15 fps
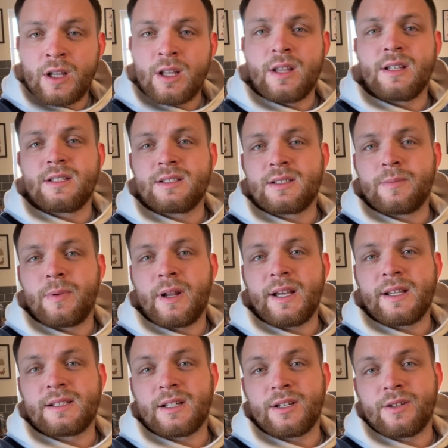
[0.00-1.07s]
this is the
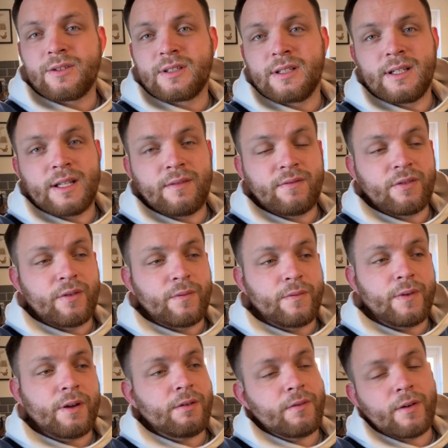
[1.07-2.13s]
place that I used to live for a
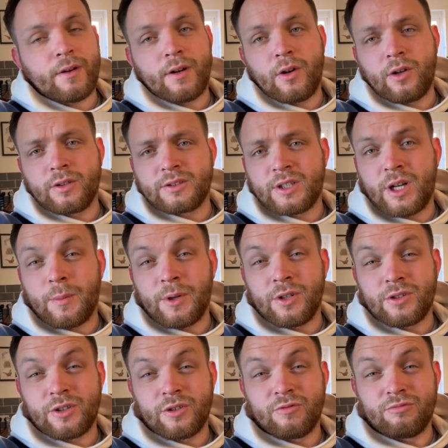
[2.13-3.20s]
very, very long time. I
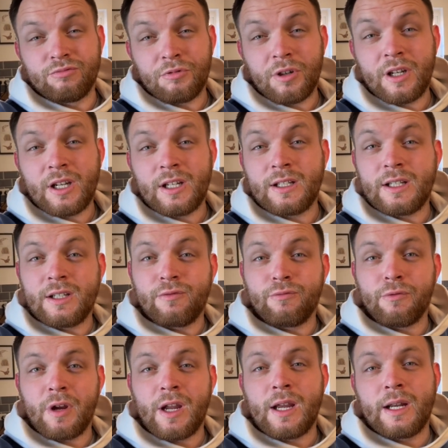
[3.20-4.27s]
used to do really,
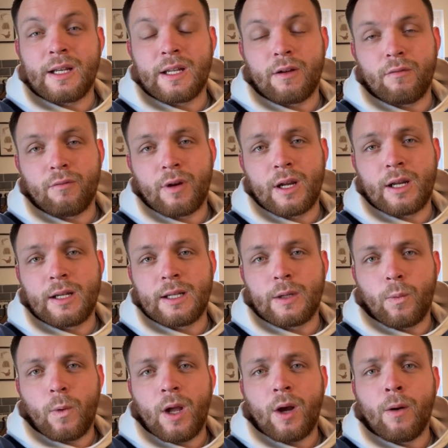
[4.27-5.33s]
really, really
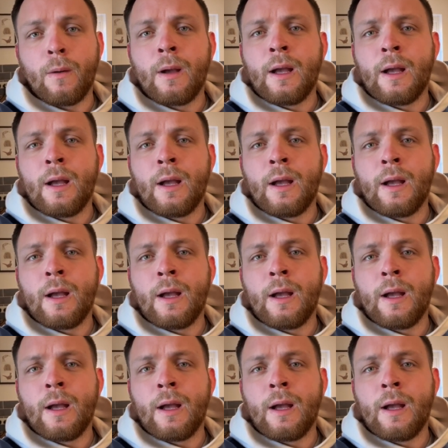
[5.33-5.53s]
well.